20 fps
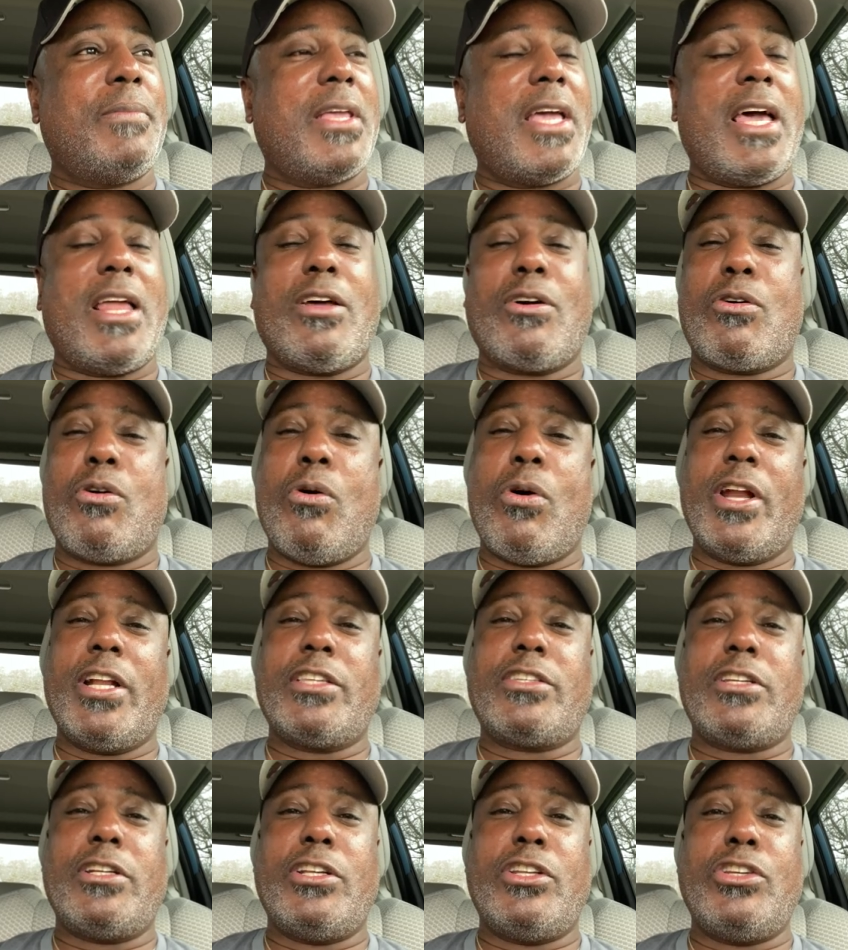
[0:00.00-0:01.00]
And
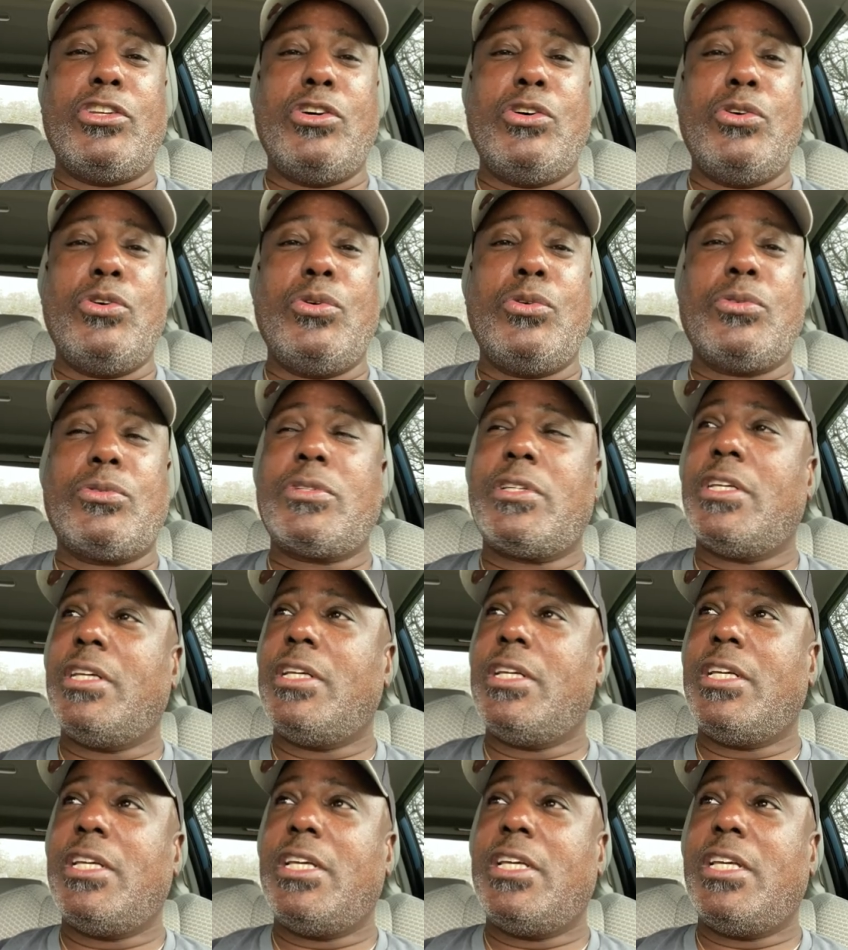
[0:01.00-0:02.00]
according to the news,
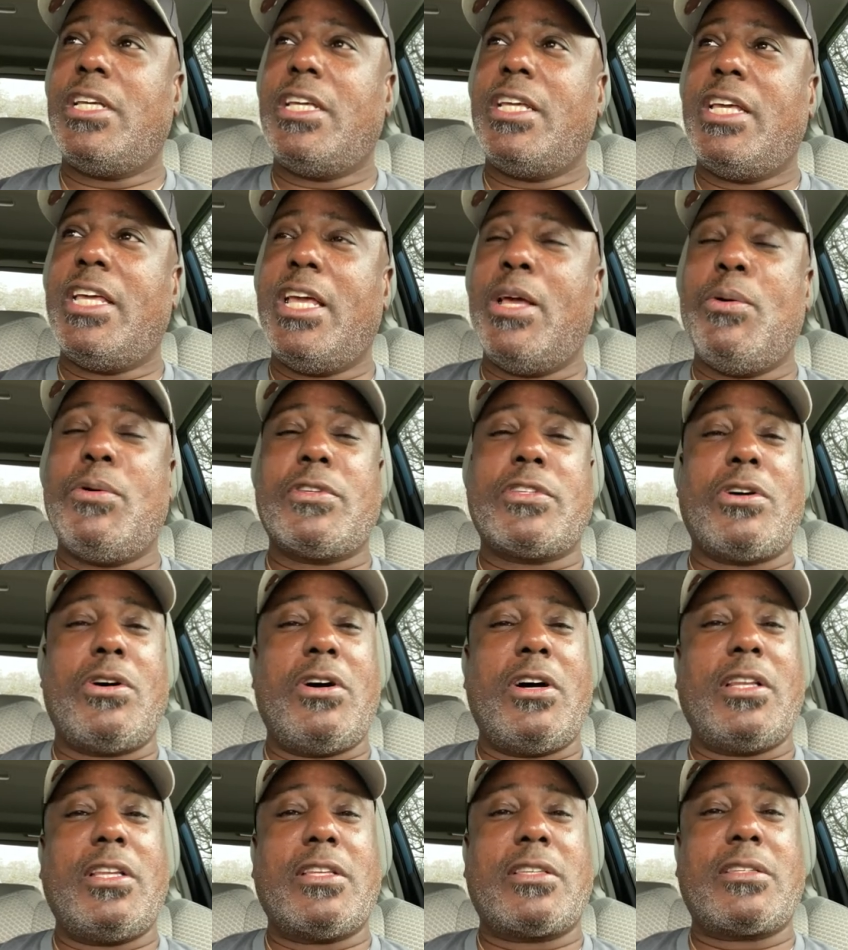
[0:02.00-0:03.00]
he was
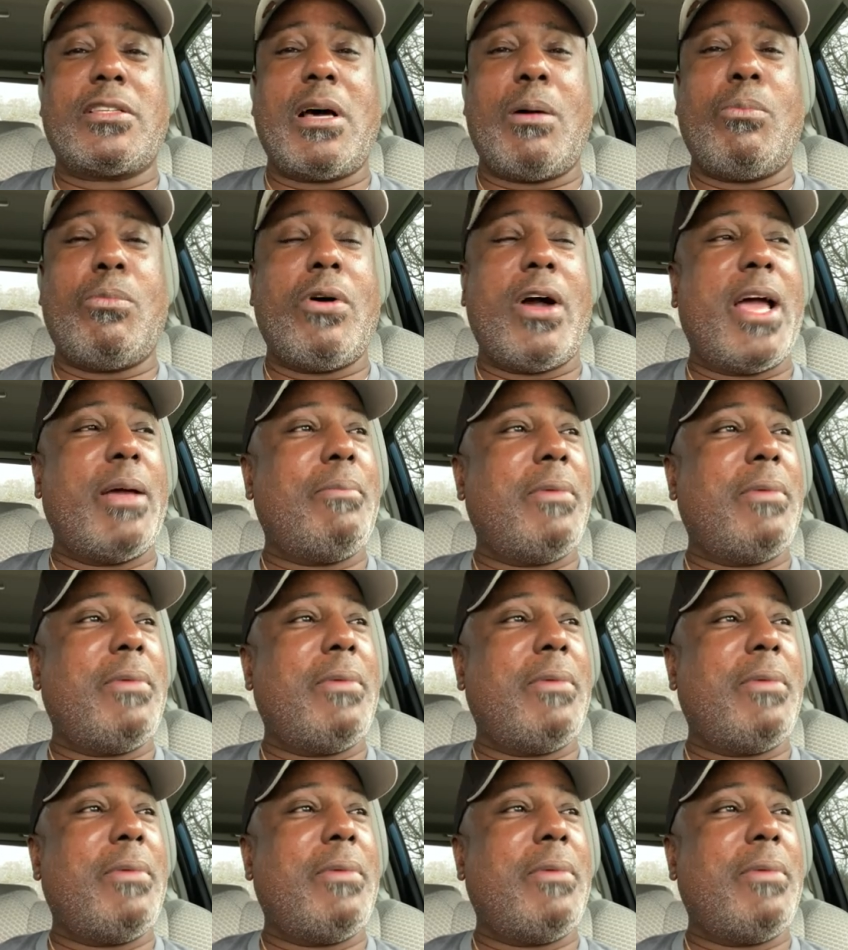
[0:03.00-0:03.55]
on the subway,